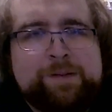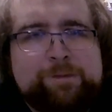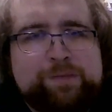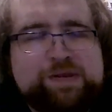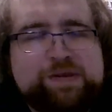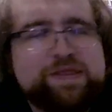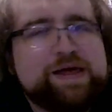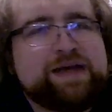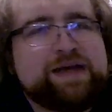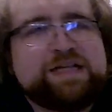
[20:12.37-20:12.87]

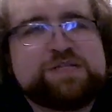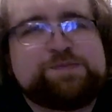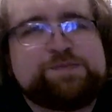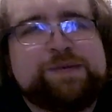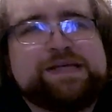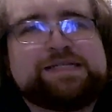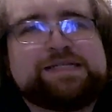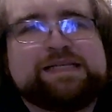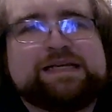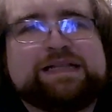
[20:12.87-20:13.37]
But that is
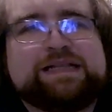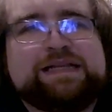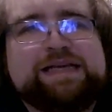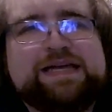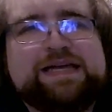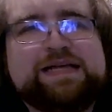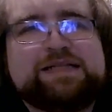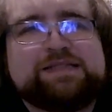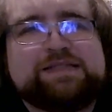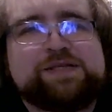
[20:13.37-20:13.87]
basically
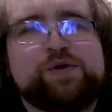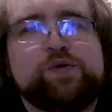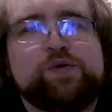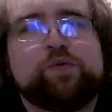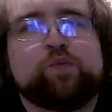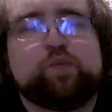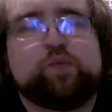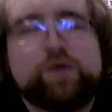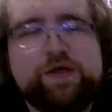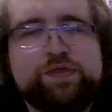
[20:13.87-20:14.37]
it.
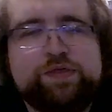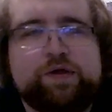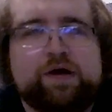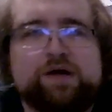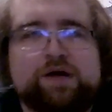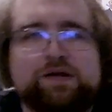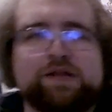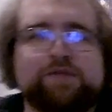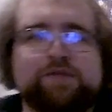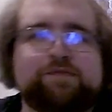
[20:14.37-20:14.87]
With
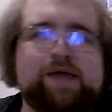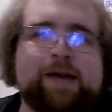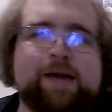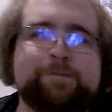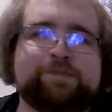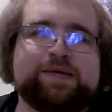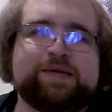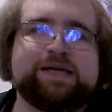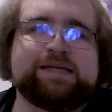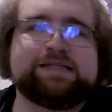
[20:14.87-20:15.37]
all of
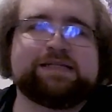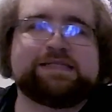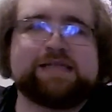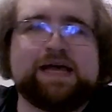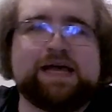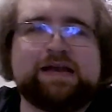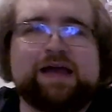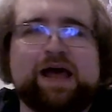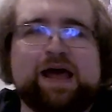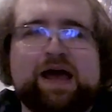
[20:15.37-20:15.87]
that being
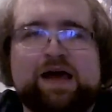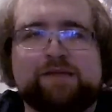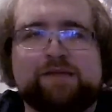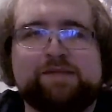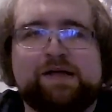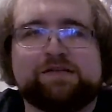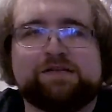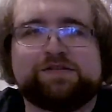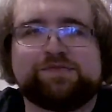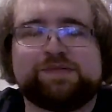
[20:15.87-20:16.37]
said, I'm
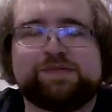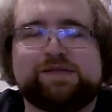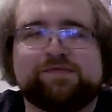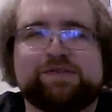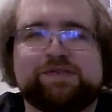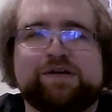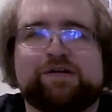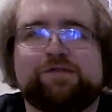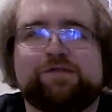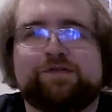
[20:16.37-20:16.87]
Alex from
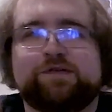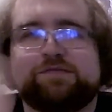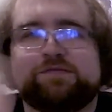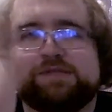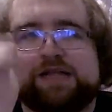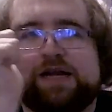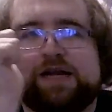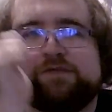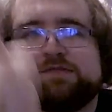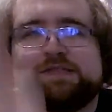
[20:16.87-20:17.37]
Seventh Hour
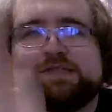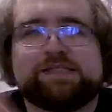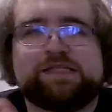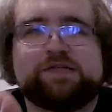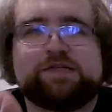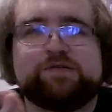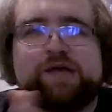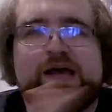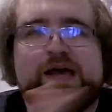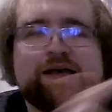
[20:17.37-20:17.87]
Films, and I will see
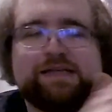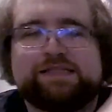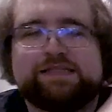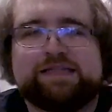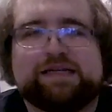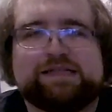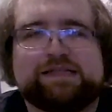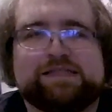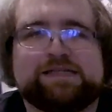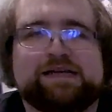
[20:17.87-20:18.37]
you guys
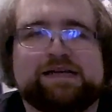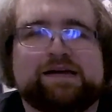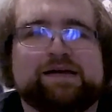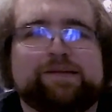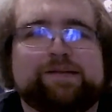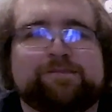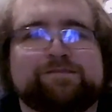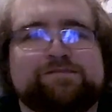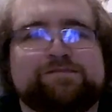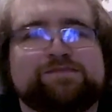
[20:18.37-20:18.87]
next
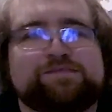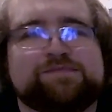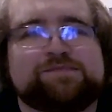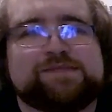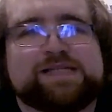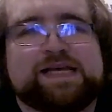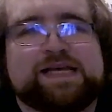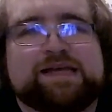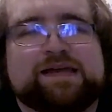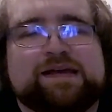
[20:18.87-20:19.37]
time.
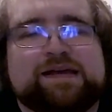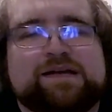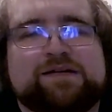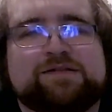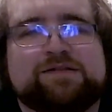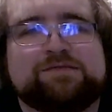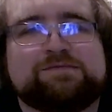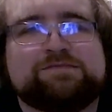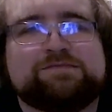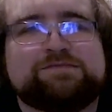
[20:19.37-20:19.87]
Take care.